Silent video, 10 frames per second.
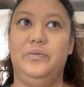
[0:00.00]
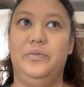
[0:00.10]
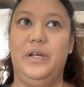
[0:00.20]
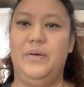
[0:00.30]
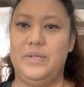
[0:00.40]

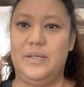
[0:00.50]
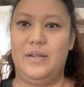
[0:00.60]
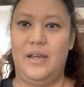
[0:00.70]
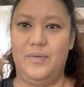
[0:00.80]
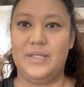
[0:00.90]
It was
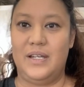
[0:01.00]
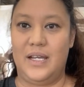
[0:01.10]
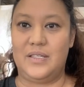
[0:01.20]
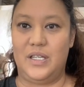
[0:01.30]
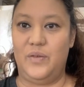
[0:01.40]
a
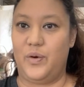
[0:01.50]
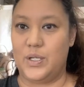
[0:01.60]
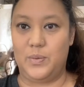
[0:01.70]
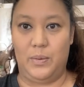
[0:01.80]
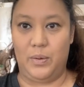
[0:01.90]
nasty
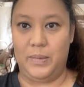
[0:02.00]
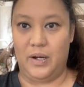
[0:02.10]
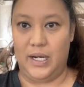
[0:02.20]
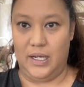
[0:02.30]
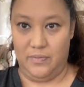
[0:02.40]
divorce. We were
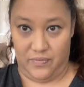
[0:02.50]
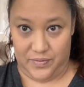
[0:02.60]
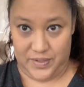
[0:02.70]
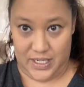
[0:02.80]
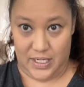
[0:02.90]
married
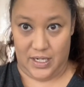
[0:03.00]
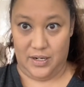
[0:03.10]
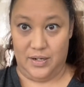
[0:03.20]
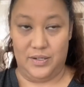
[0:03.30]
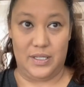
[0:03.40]
15
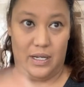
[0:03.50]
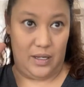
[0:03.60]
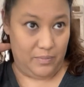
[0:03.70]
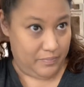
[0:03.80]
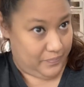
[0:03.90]
years.
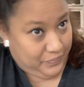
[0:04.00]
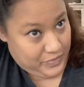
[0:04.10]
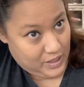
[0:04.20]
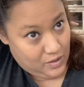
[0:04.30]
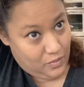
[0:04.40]

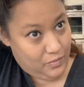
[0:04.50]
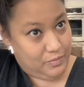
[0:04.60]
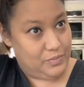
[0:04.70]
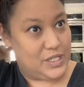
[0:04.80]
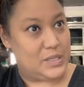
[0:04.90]

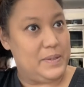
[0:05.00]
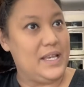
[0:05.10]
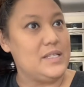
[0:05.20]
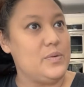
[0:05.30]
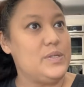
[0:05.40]
Just
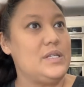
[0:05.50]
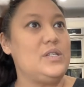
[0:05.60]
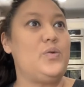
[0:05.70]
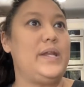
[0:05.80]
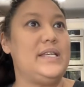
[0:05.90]
because it was in
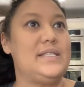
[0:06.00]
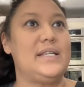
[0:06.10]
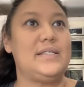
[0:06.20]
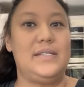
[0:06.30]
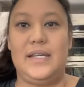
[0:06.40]

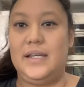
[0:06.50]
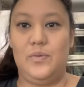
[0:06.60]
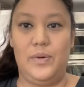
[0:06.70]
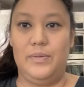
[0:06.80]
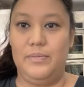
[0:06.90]

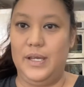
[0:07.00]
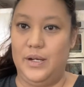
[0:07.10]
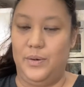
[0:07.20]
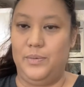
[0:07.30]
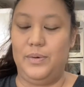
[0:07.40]
2016,
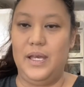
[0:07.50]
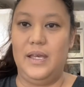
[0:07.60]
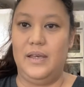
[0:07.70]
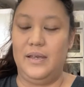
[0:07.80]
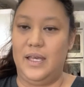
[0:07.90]

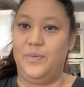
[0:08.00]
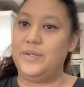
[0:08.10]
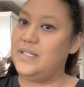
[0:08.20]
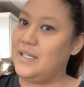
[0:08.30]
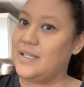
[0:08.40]
it
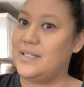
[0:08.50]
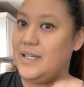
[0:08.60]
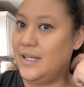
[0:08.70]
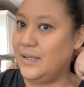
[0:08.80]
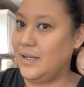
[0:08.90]
was
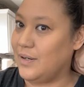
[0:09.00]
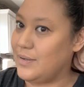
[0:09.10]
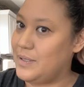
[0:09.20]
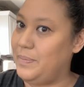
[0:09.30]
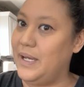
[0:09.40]
16
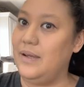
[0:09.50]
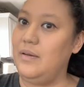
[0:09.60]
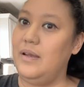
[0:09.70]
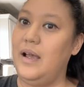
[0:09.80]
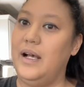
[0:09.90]
years, but
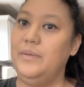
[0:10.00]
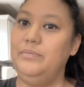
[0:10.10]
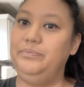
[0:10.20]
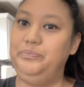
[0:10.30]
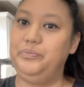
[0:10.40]

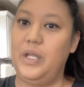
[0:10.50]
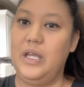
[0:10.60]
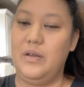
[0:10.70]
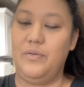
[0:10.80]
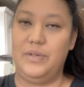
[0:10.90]

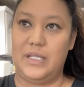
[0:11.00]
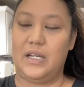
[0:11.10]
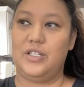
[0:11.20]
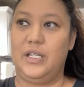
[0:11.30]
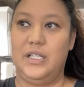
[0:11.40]
it was
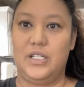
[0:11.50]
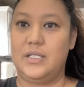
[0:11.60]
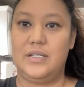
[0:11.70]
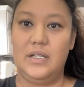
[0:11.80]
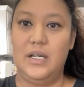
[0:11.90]
actually
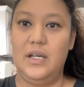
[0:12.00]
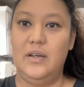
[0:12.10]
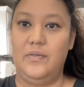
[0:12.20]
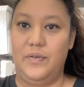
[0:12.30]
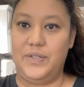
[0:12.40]
just
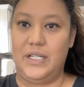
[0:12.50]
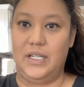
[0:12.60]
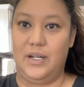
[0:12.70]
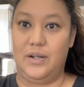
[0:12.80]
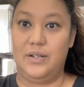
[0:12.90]
15
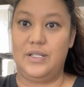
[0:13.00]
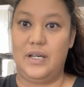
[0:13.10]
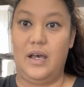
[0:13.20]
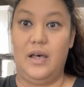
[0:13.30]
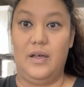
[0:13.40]
years
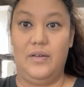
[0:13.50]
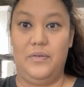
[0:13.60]
of